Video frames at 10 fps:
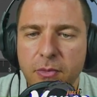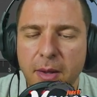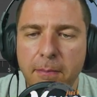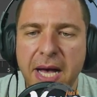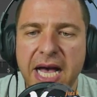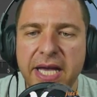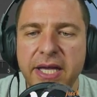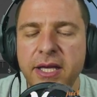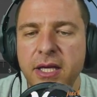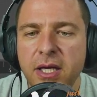
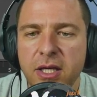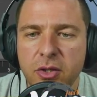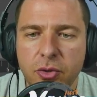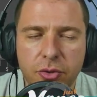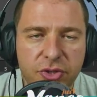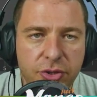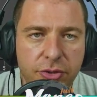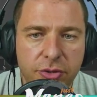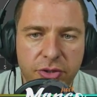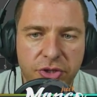my
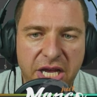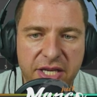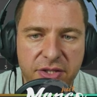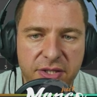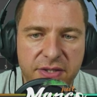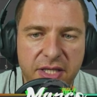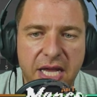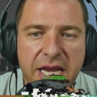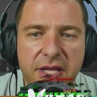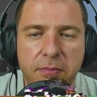cursor changes
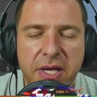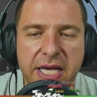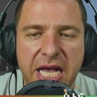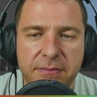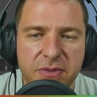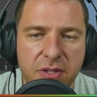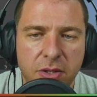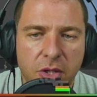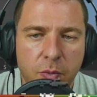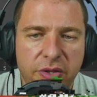and it becomes
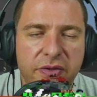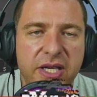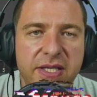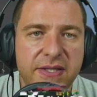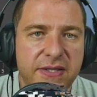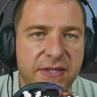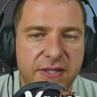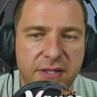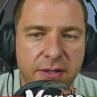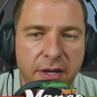with
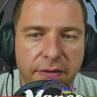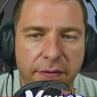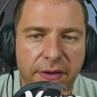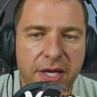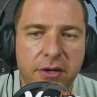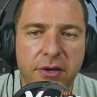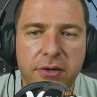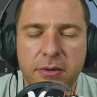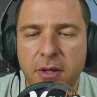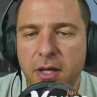this
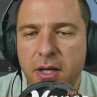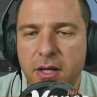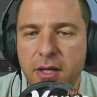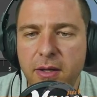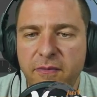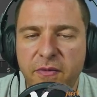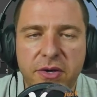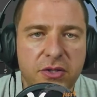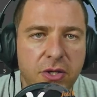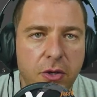thinner
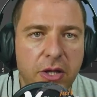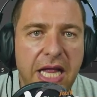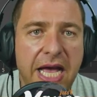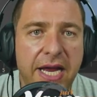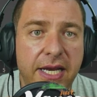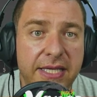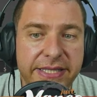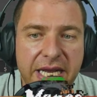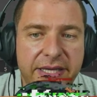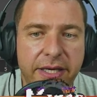vertical line and
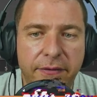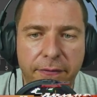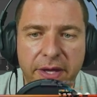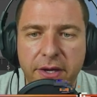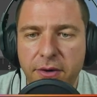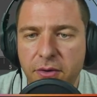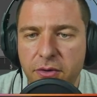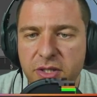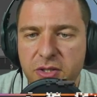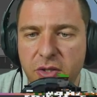slightly thicker
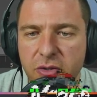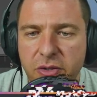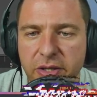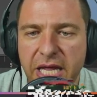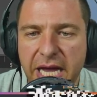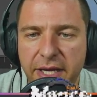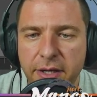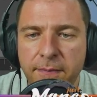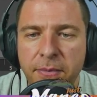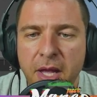horizontal line.